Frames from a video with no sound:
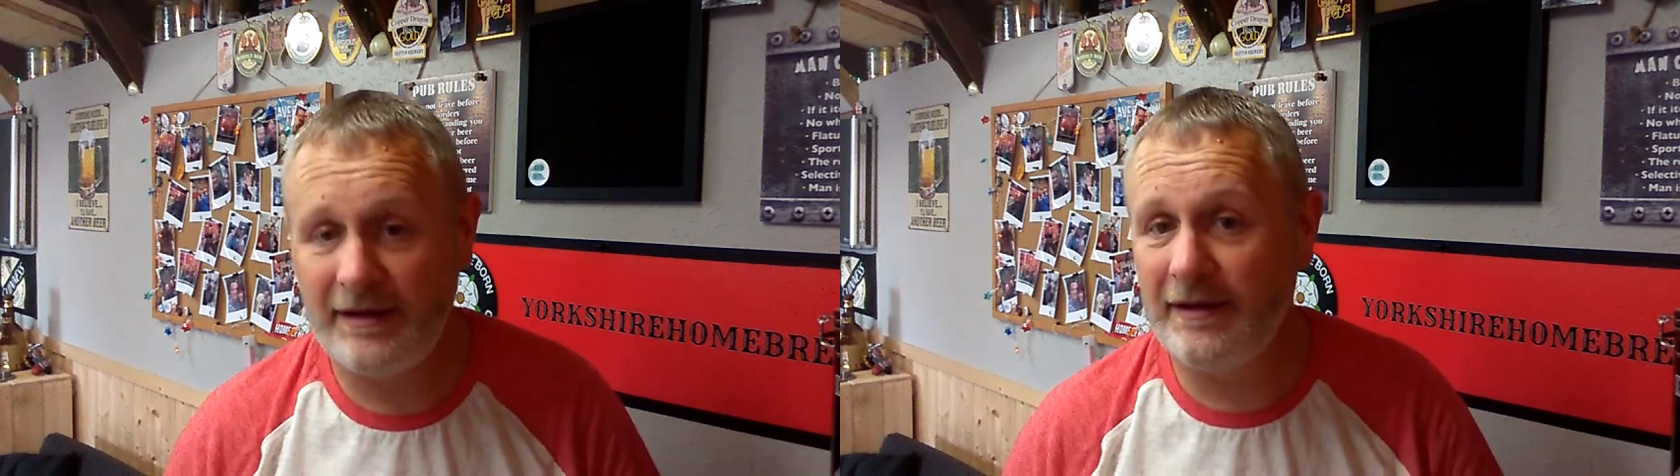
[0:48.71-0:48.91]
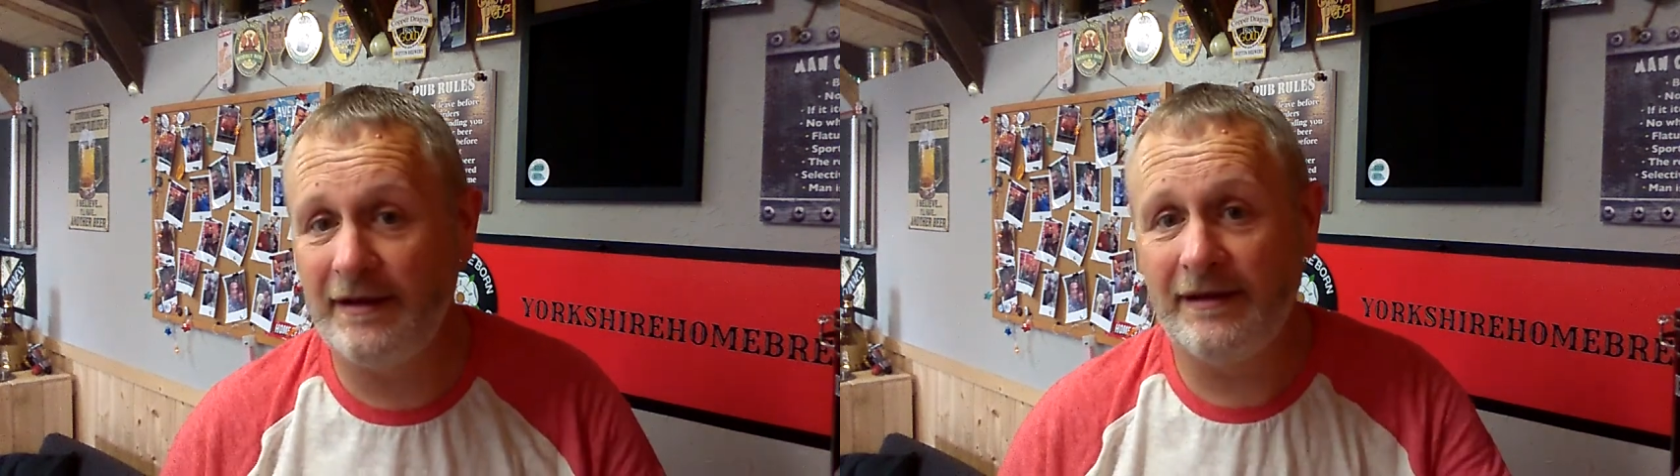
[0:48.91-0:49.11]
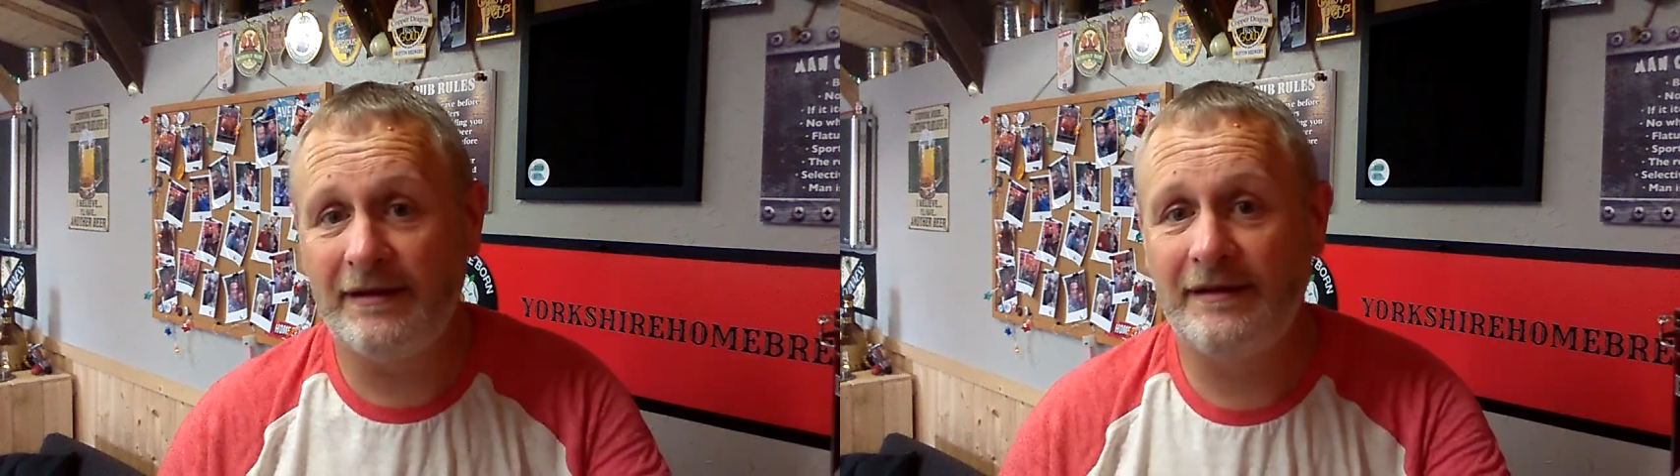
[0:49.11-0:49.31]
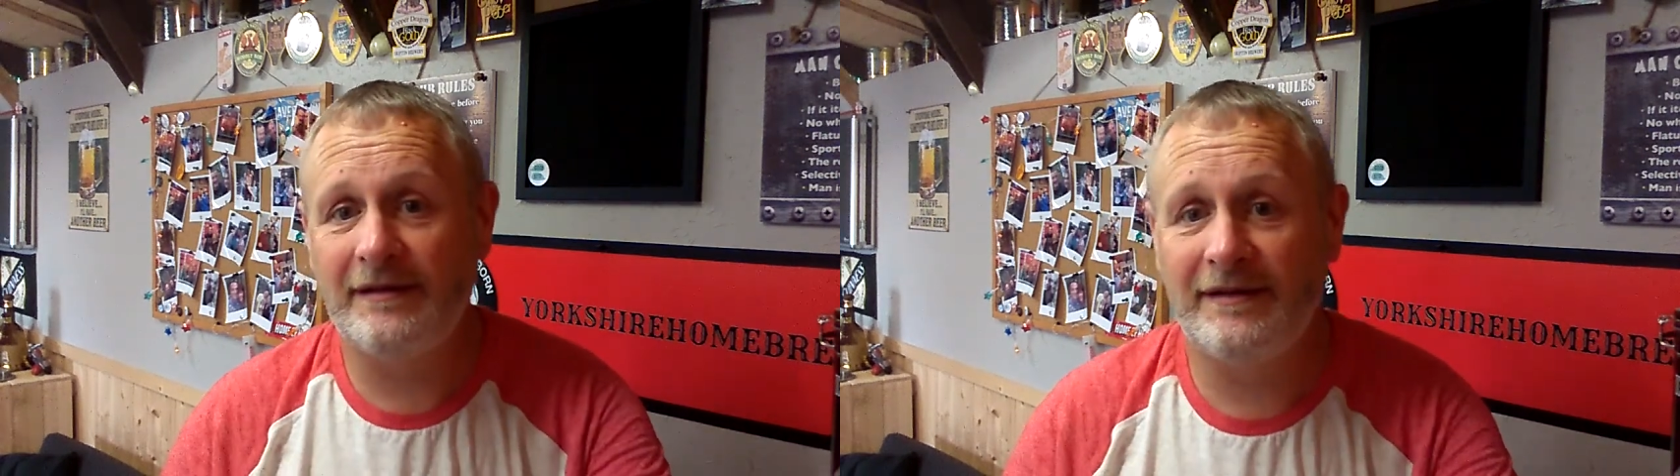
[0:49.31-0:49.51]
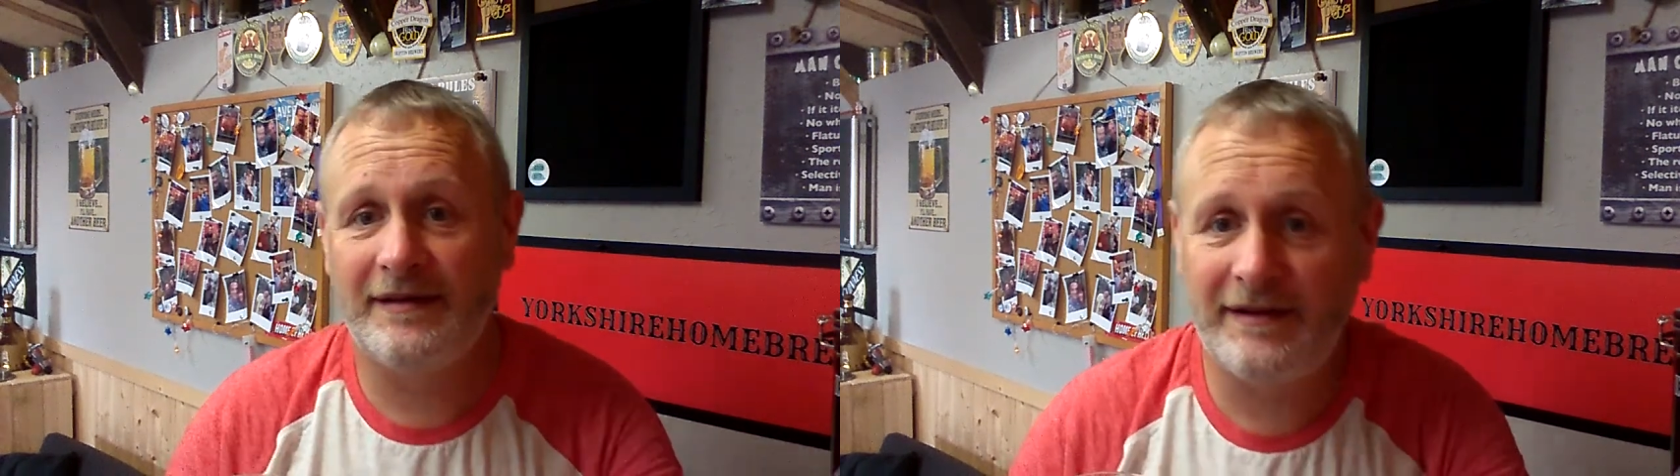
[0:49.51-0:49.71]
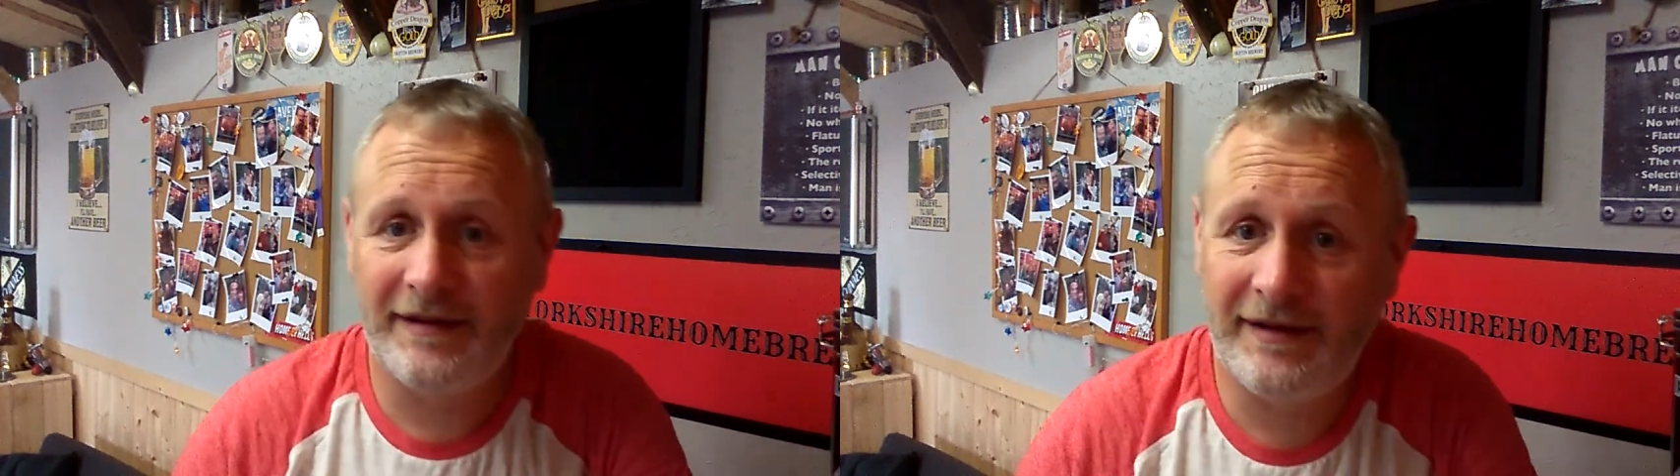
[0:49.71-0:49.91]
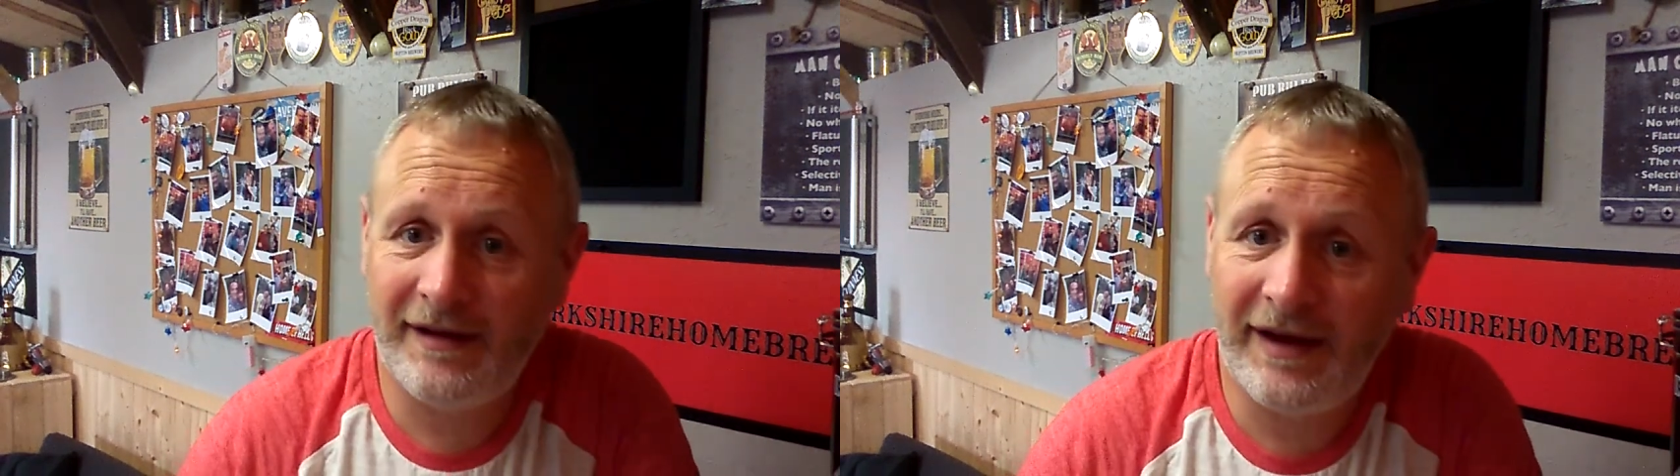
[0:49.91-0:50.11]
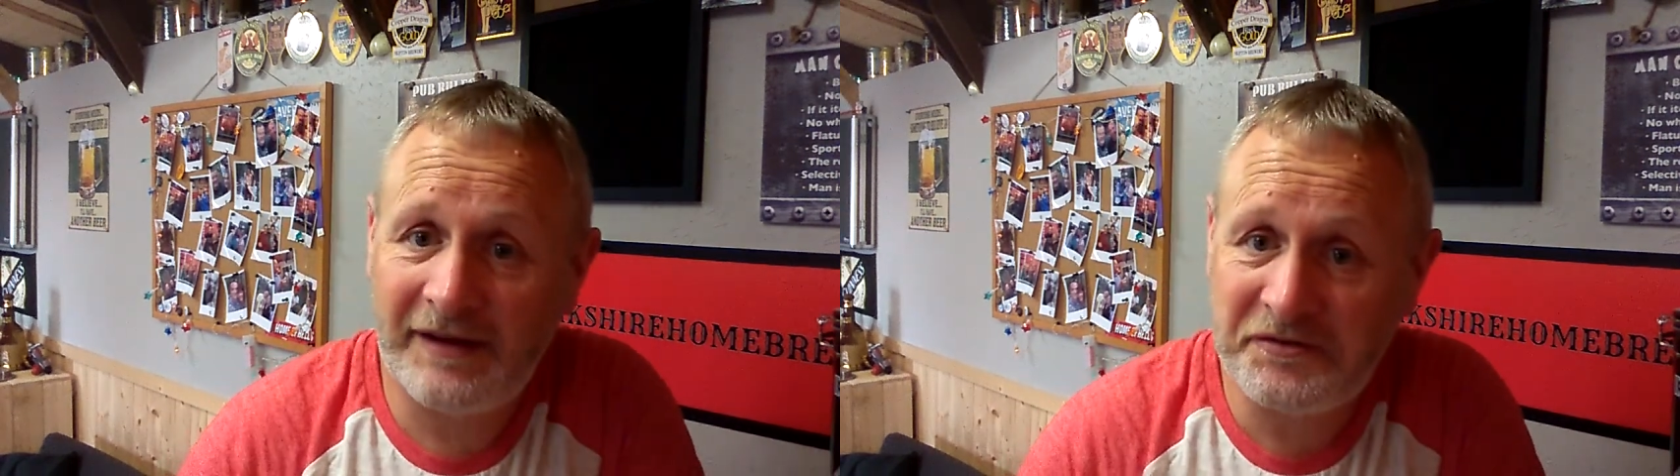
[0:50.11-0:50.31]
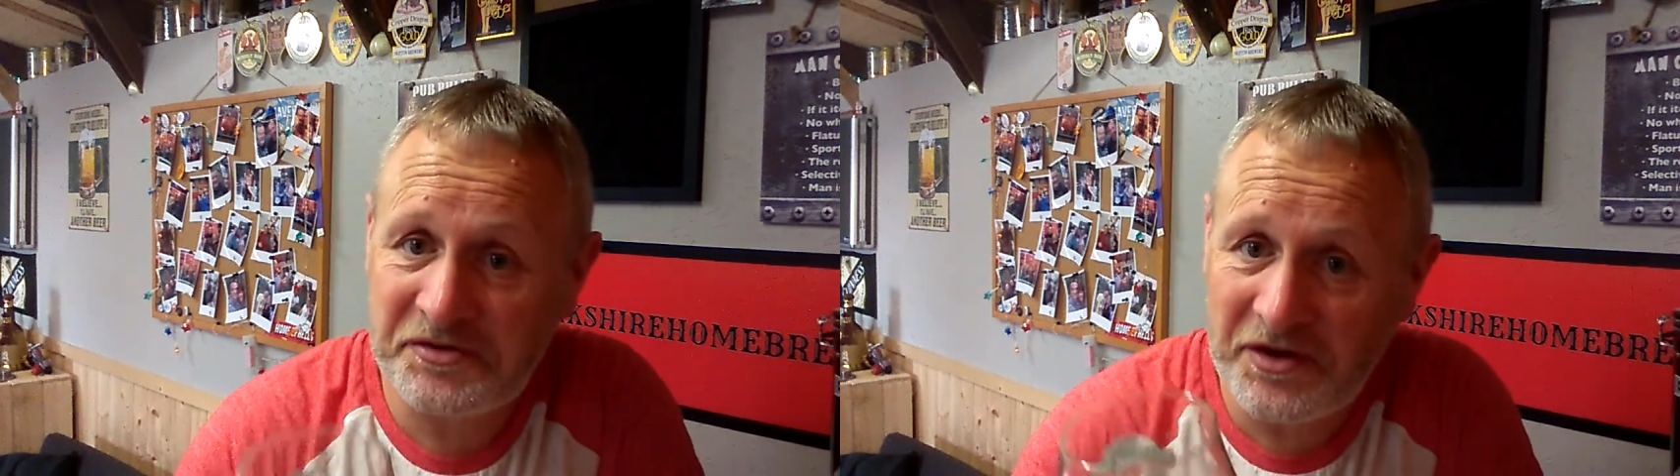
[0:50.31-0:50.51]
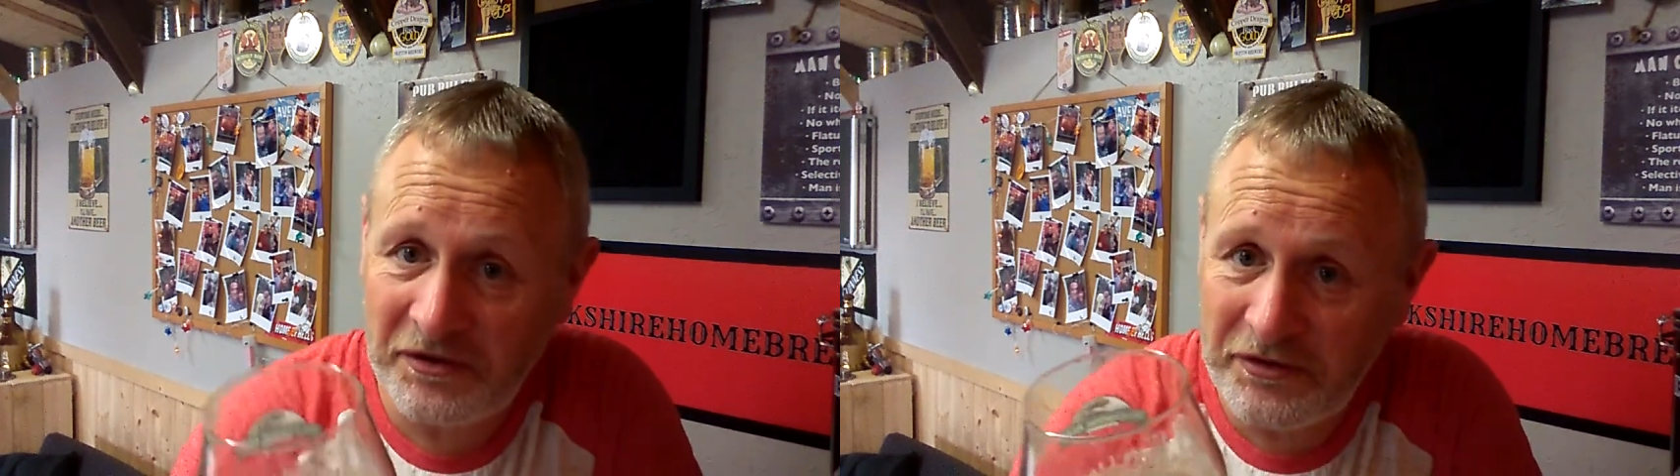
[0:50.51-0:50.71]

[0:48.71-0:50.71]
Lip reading: I've just gone